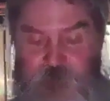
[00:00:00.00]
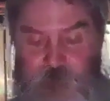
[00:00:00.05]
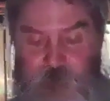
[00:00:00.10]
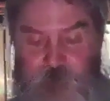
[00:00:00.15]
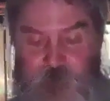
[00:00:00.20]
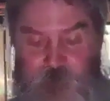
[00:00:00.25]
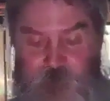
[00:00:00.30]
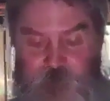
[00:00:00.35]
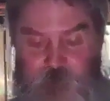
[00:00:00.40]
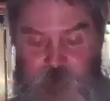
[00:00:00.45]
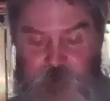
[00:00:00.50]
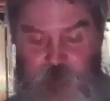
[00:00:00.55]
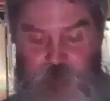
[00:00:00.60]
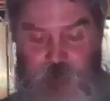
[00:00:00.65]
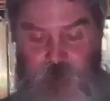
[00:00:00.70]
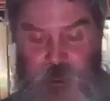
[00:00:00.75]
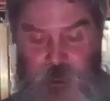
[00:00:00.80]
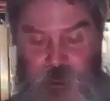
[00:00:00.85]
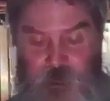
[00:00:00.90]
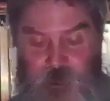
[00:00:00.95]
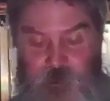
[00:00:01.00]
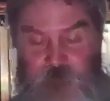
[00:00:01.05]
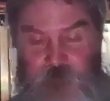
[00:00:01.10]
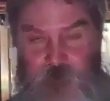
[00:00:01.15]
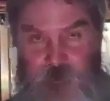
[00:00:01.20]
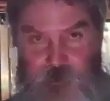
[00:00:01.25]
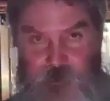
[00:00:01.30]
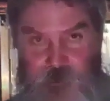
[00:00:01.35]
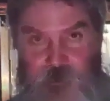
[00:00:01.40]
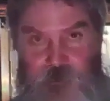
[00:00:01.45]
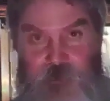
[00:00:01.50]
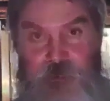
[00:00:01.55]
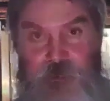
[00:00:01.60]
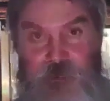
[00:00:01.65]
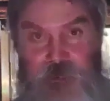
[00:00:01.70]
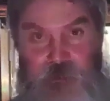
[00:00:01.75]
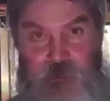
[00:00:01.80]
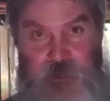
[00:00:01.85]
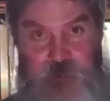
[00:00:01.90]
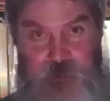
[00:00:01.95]
When the seventh month
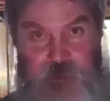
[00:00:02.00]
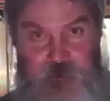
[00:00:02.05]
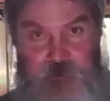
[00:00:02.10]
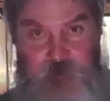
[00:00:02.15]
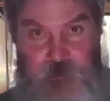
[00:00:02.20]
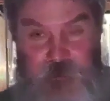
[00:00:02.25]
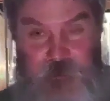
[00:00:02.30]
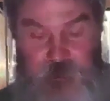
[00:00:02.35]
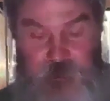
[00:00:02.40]
arrived,